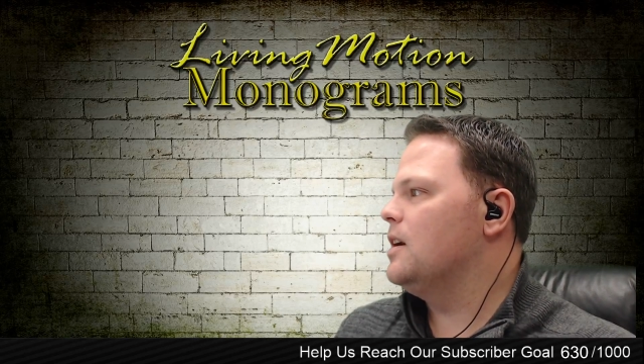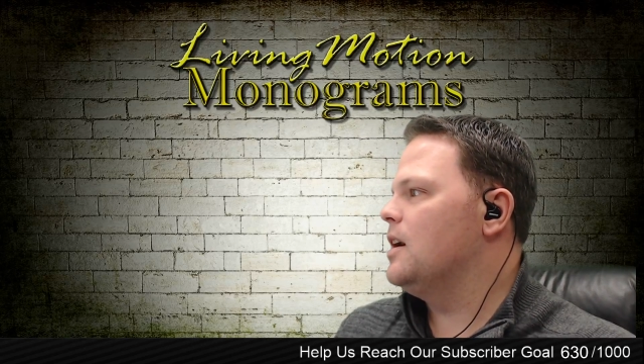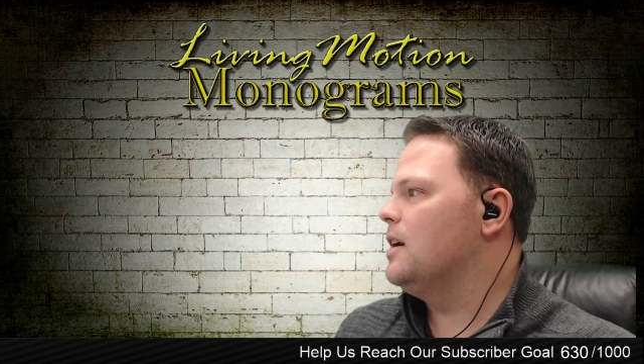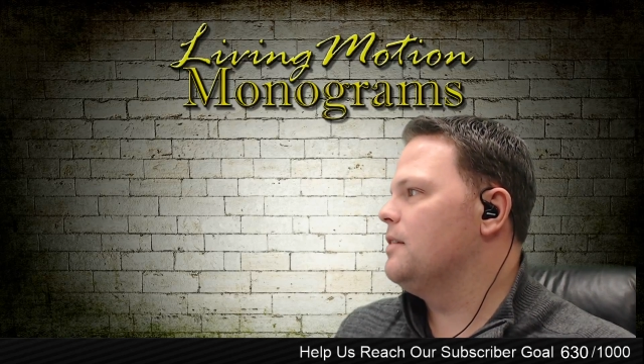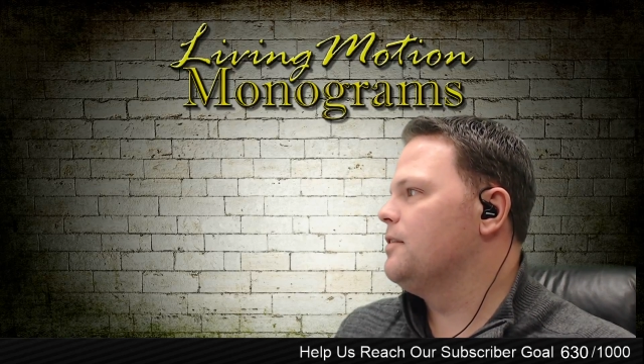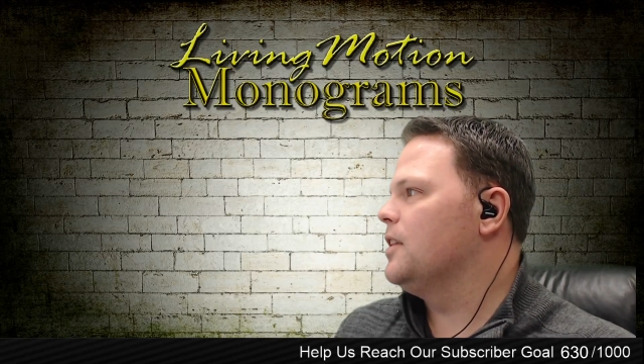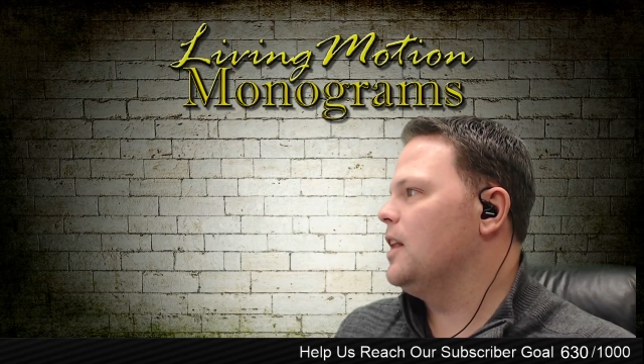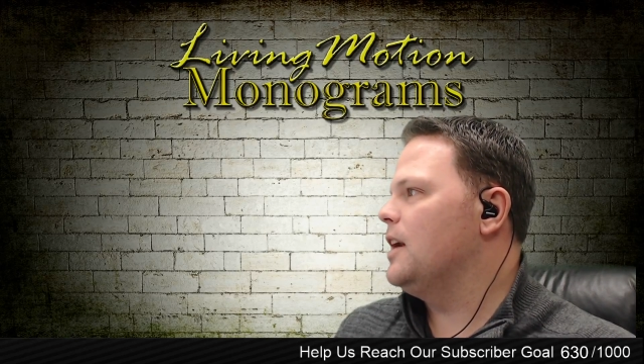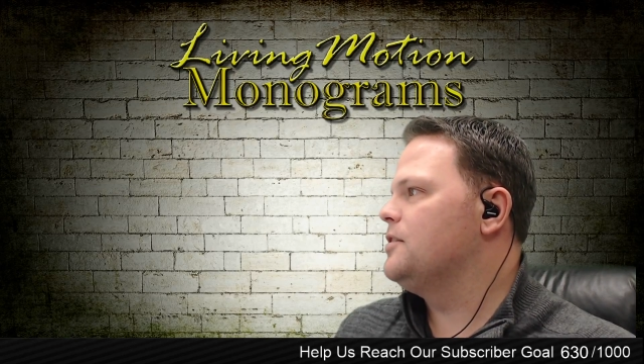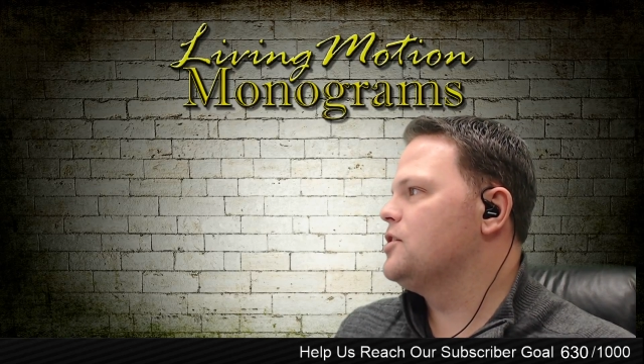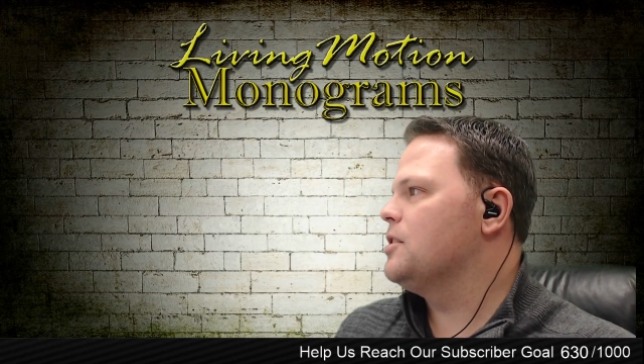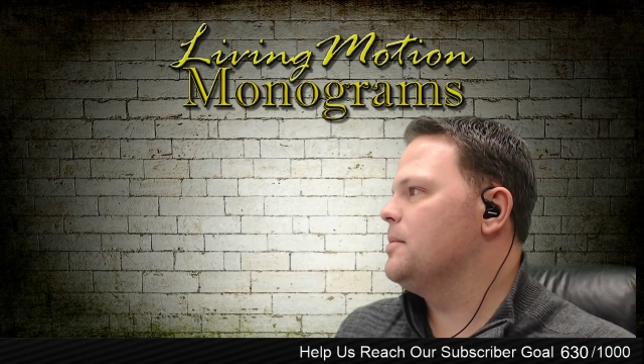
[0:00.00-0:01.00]
for the
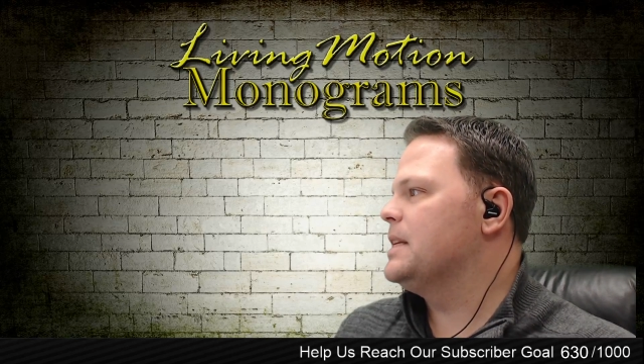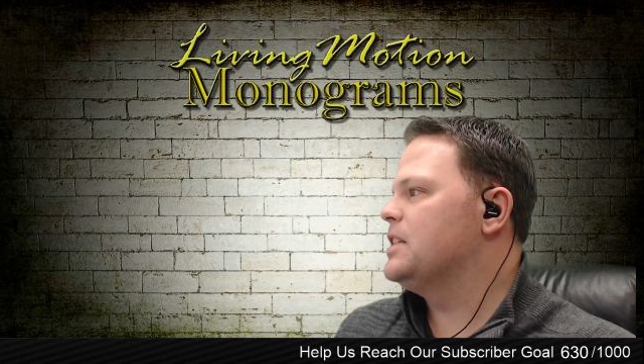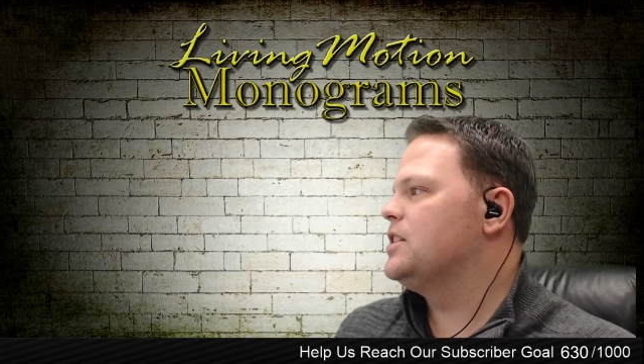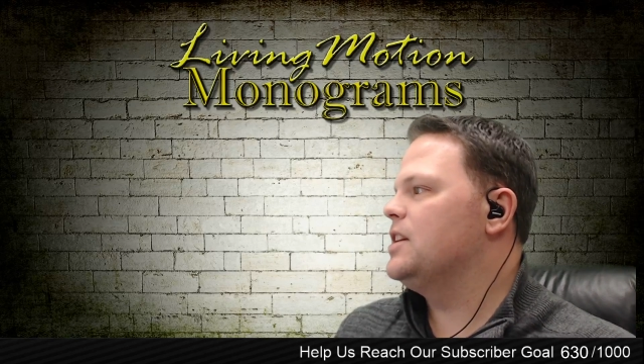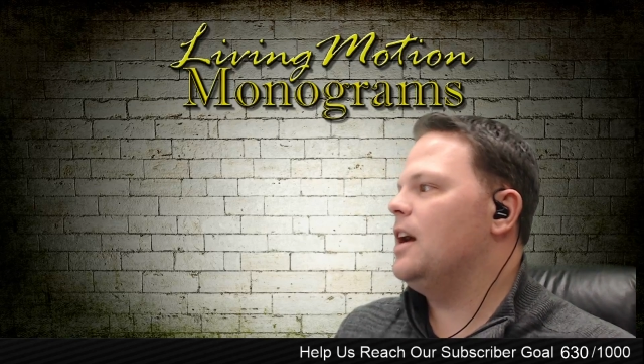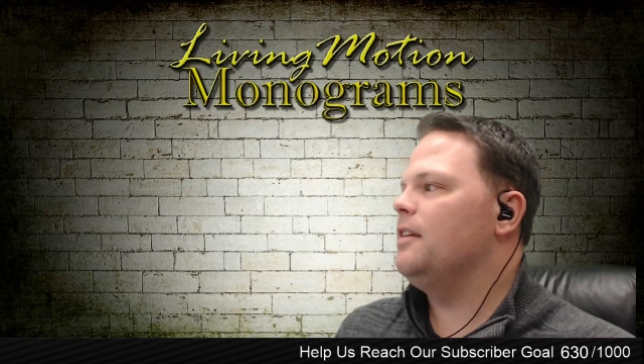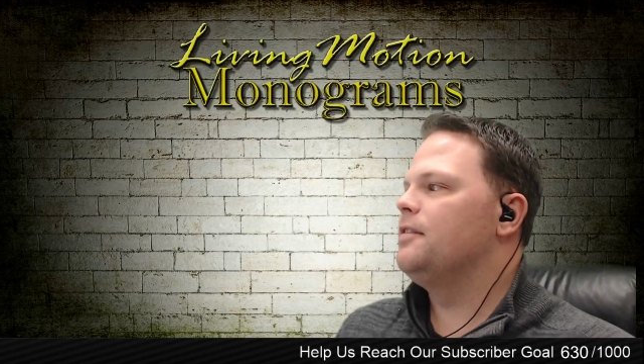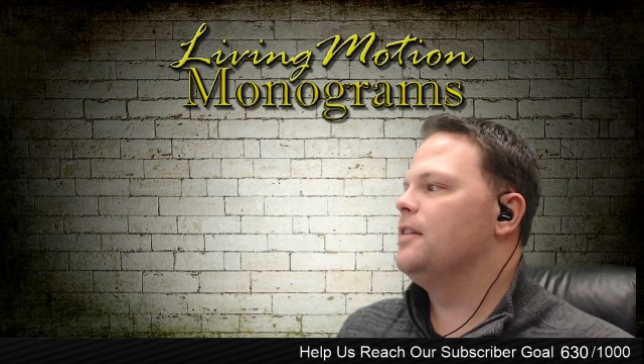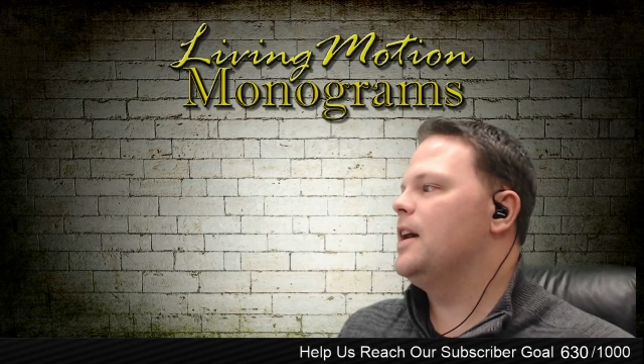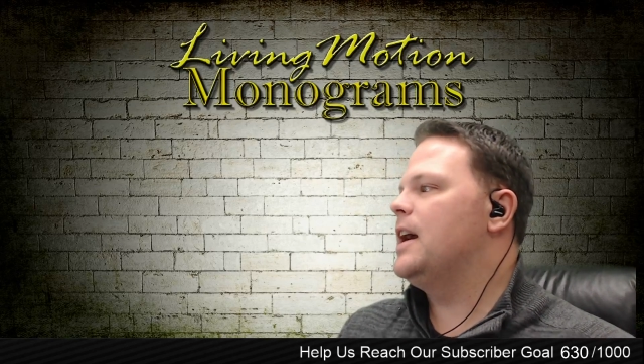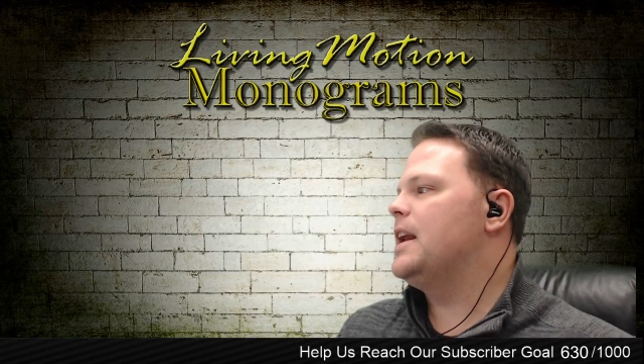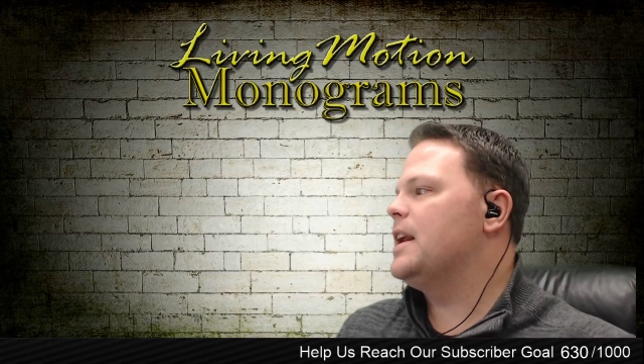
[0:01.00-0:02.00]
live stream
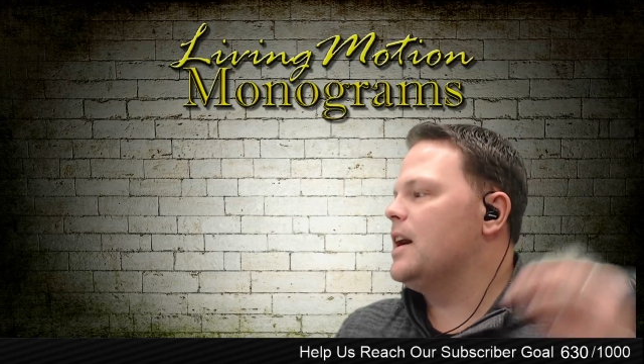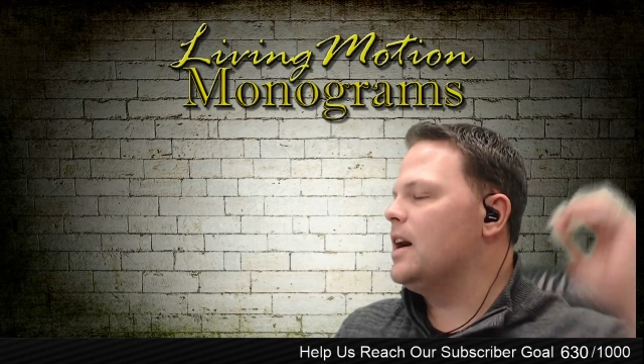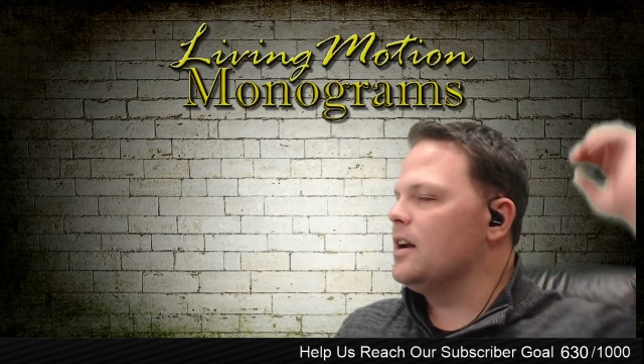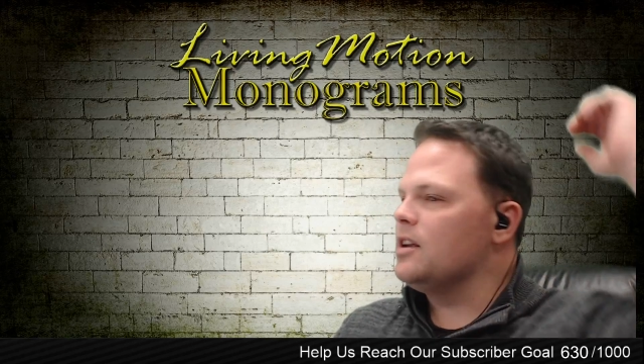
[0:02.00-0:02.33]
itself and